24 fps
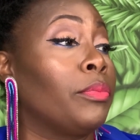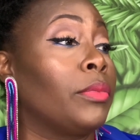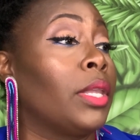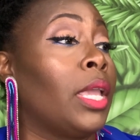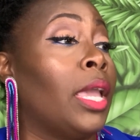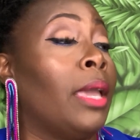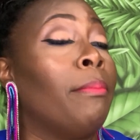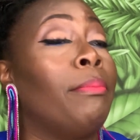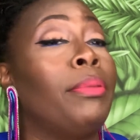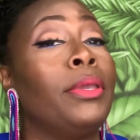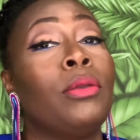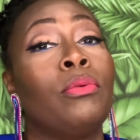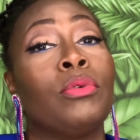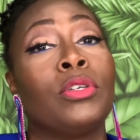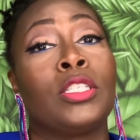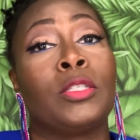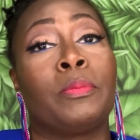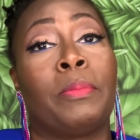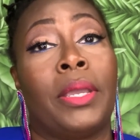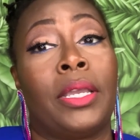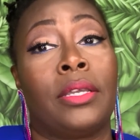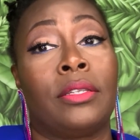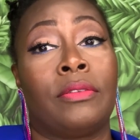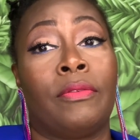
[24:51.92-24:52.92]
And be
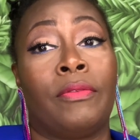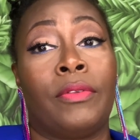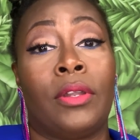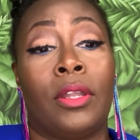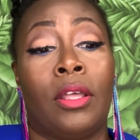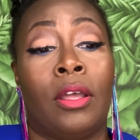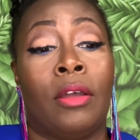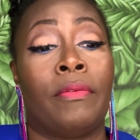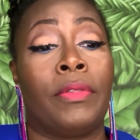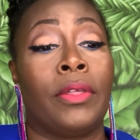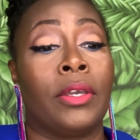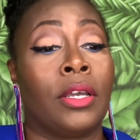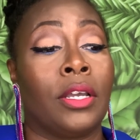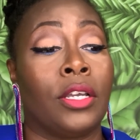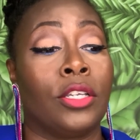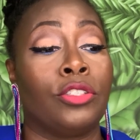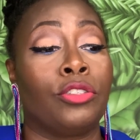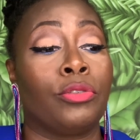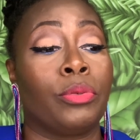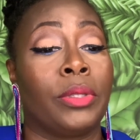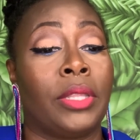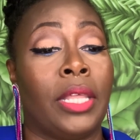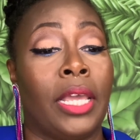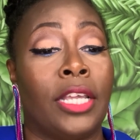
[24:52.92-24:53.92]
respectful of the
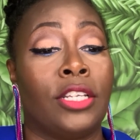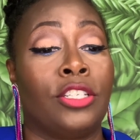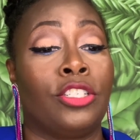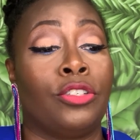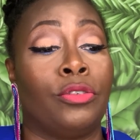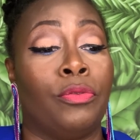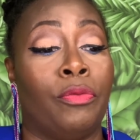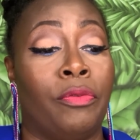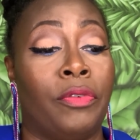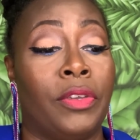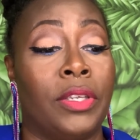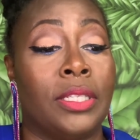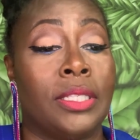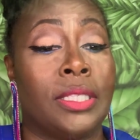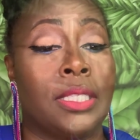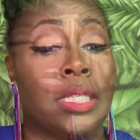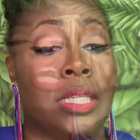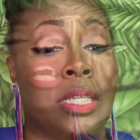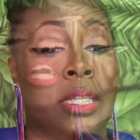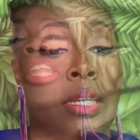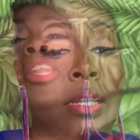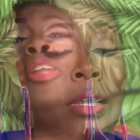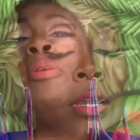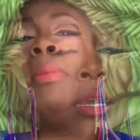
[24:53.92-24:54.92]
country that you
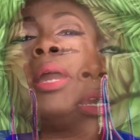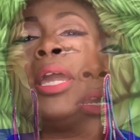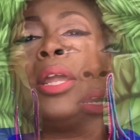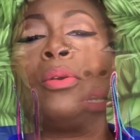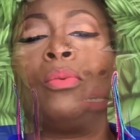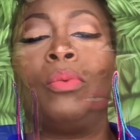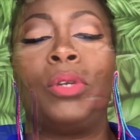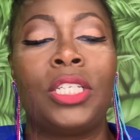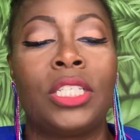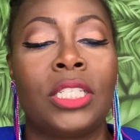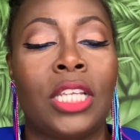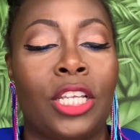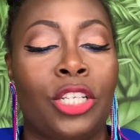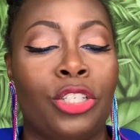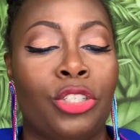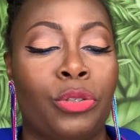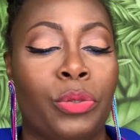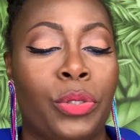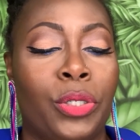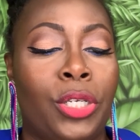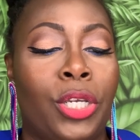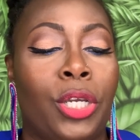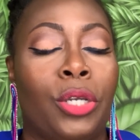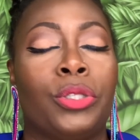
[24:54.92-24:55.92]
visit. No matter which
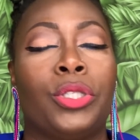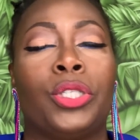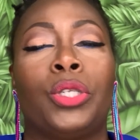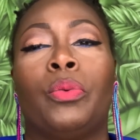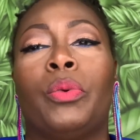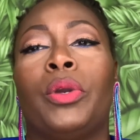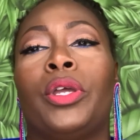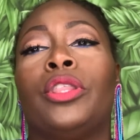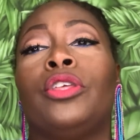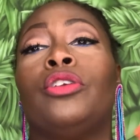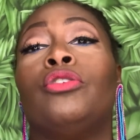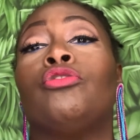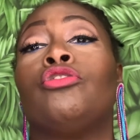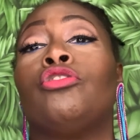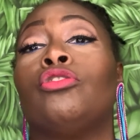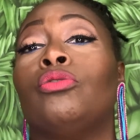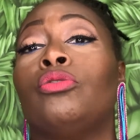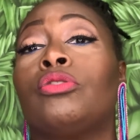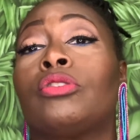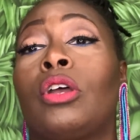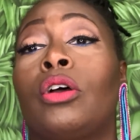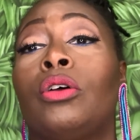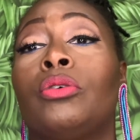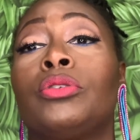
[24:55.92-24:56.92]
country you go to, whether you
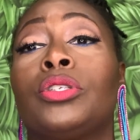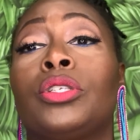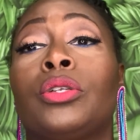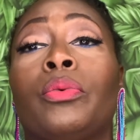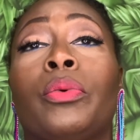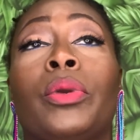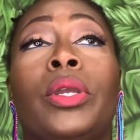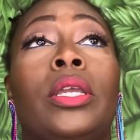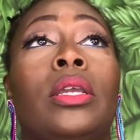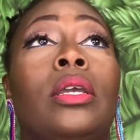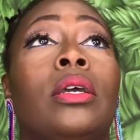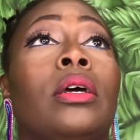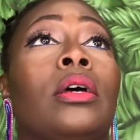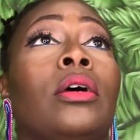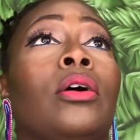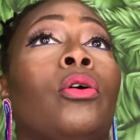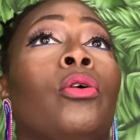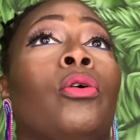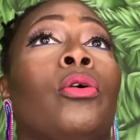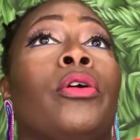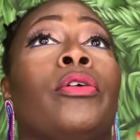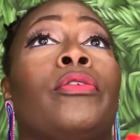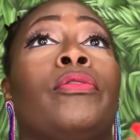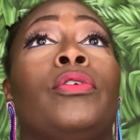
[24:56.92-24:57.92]
choose Costa Rica
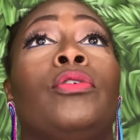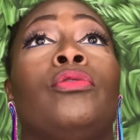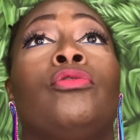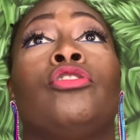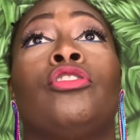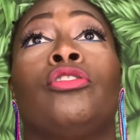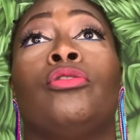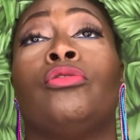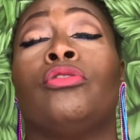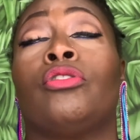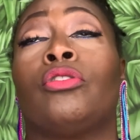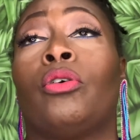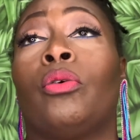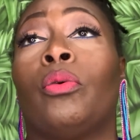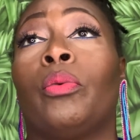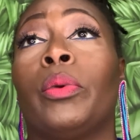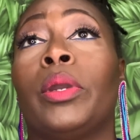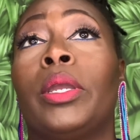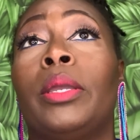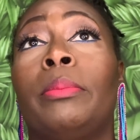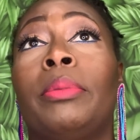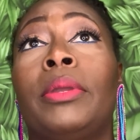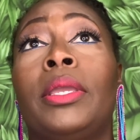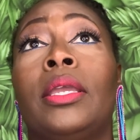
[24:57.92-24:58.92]
or you choose a
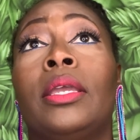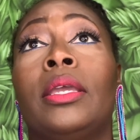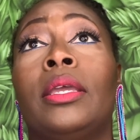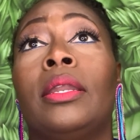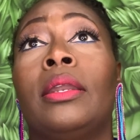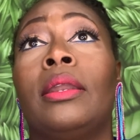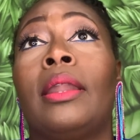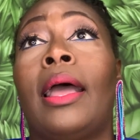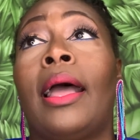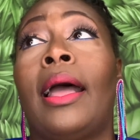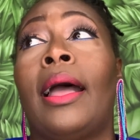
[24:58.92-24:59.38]
Caribbean